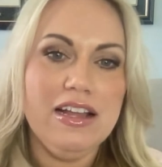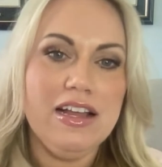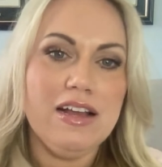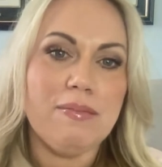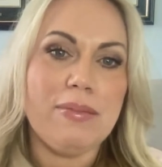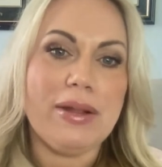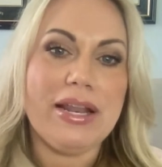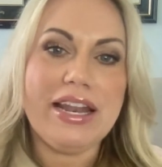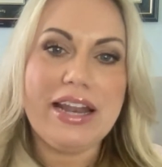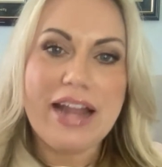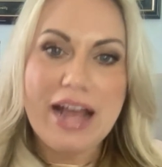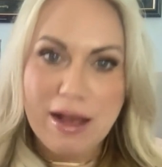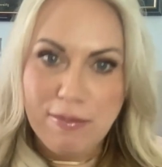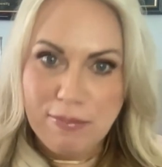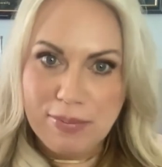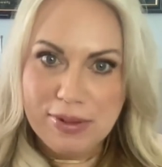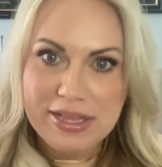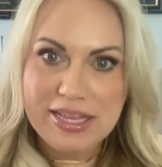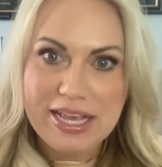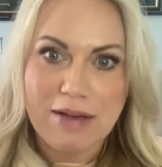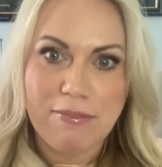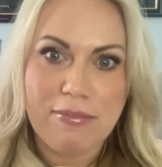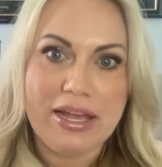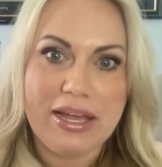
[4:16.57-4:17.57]
But an
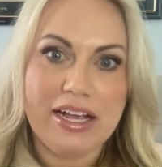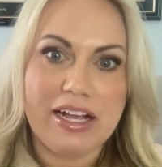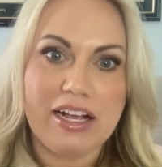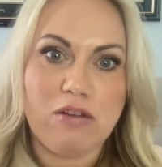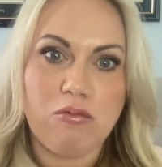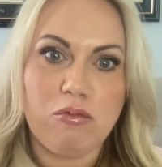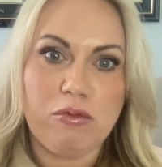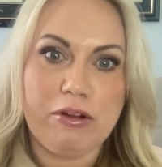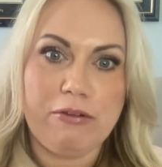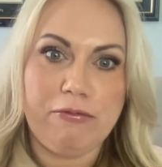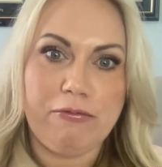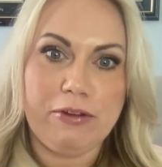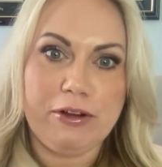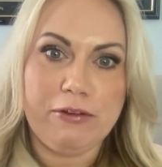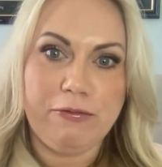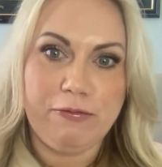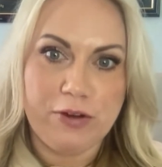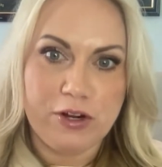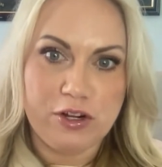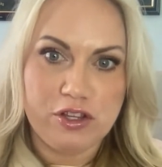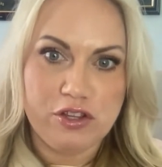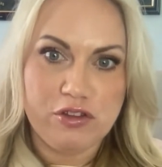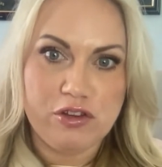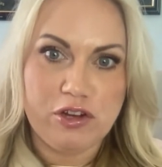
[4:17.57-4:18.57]
epidemic
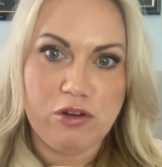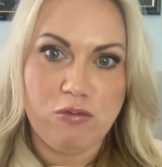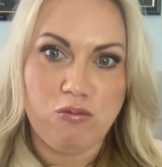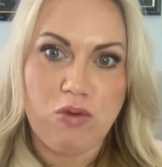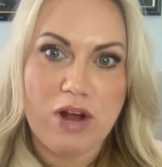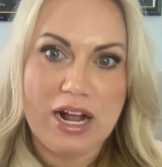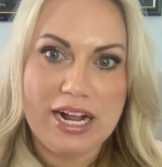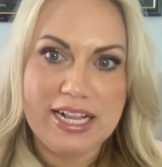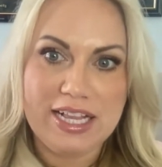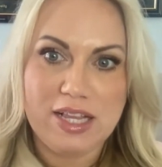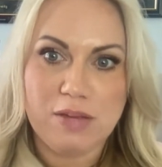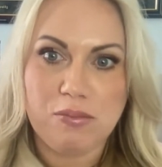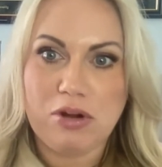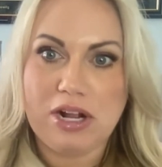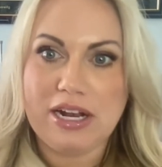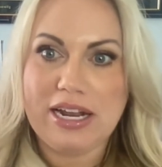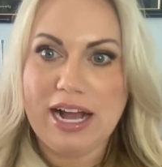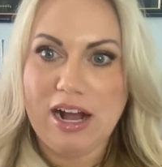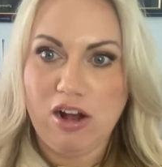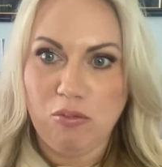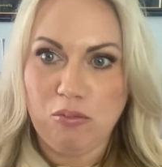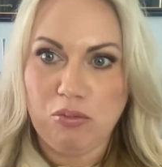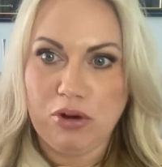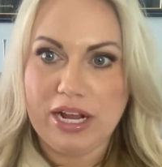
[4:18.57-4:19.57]
refers to a widespread
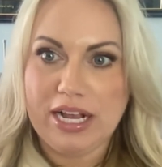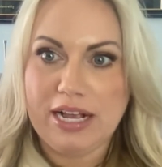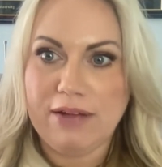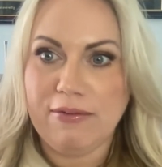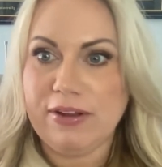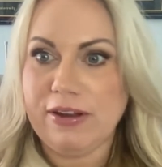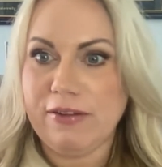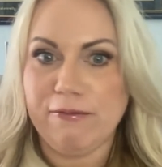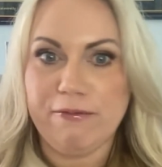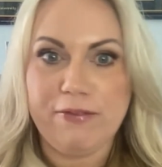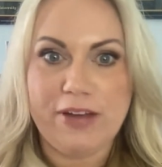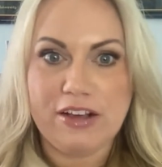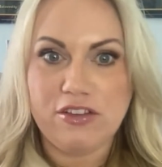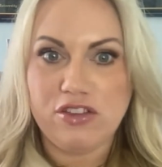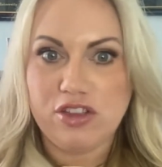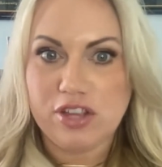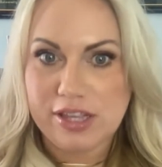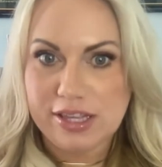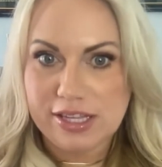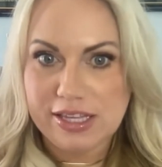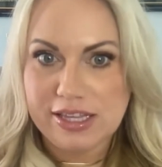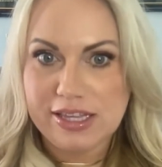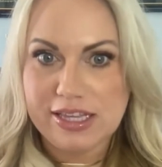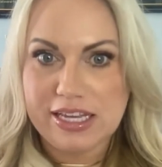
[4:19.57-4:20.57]
outbreak of an infectious
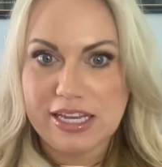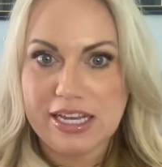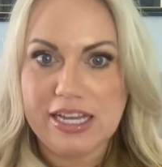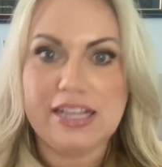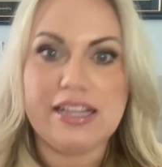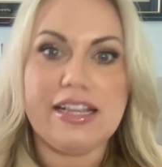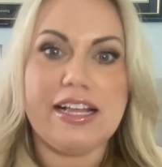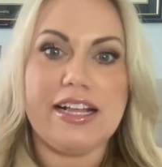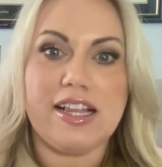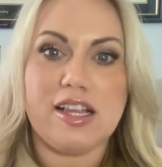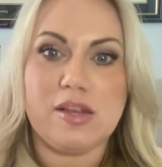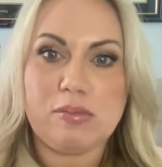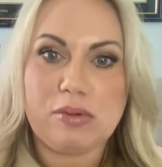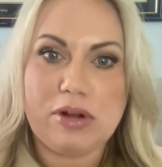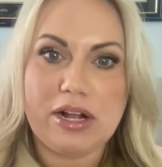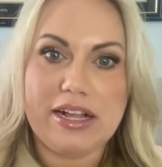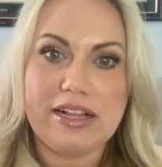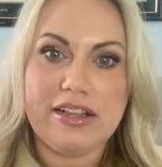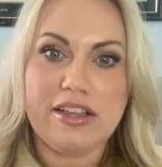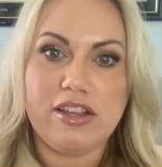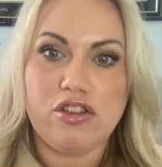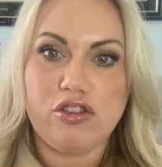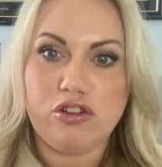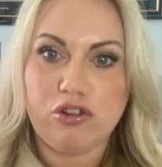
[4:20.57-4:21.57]
disease that
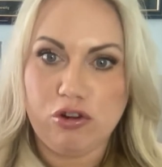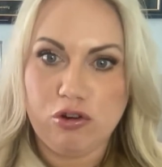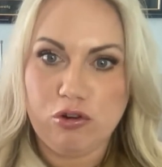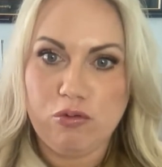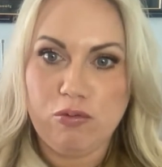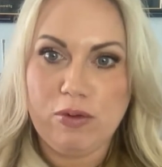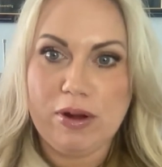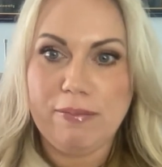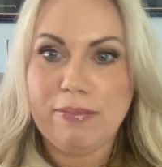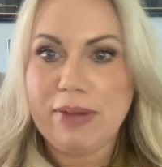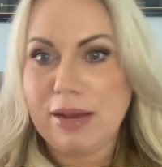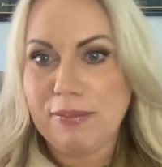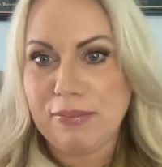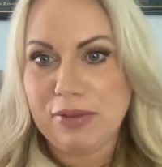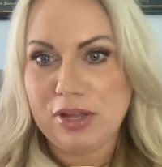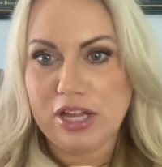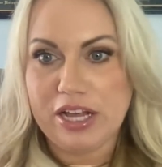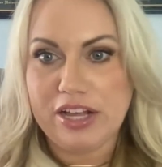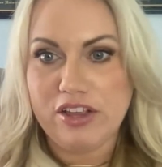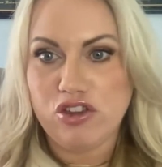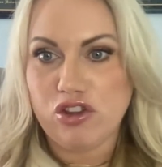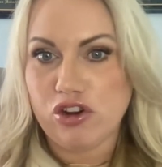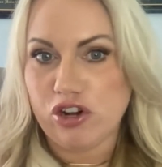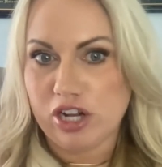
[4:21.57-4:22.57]
spreads through one
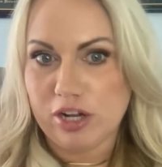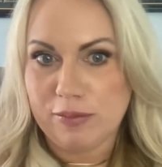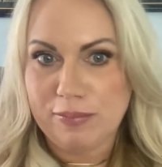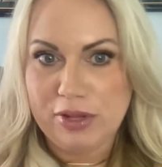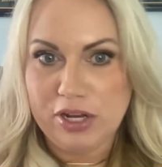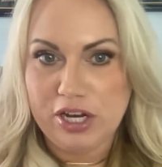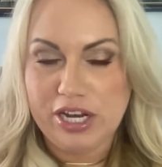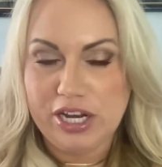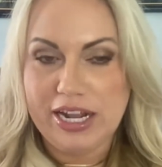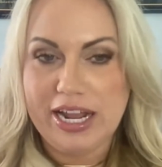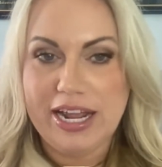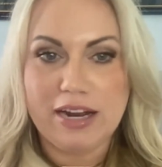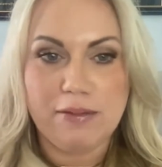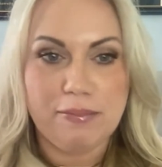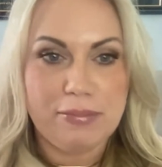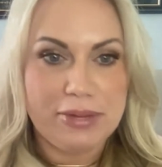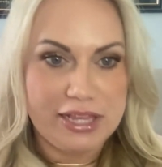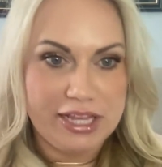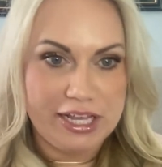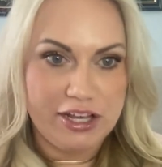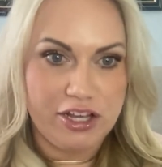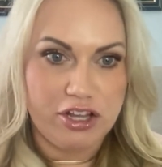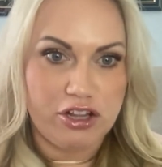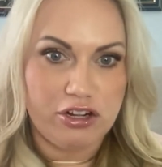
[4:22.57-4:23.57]
population or community at a
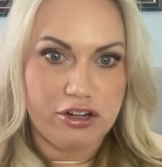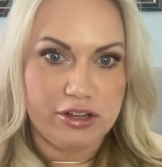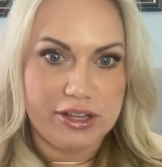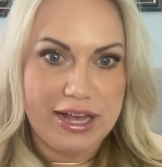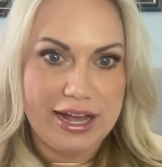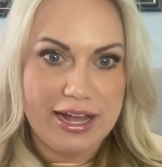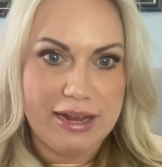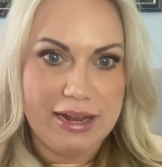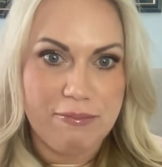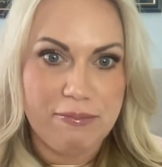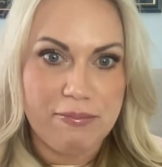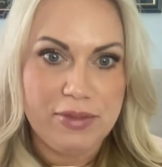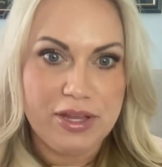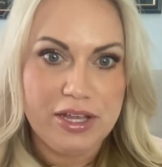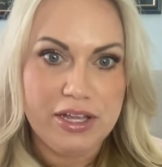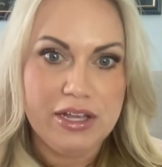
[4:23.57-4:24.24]
particular time.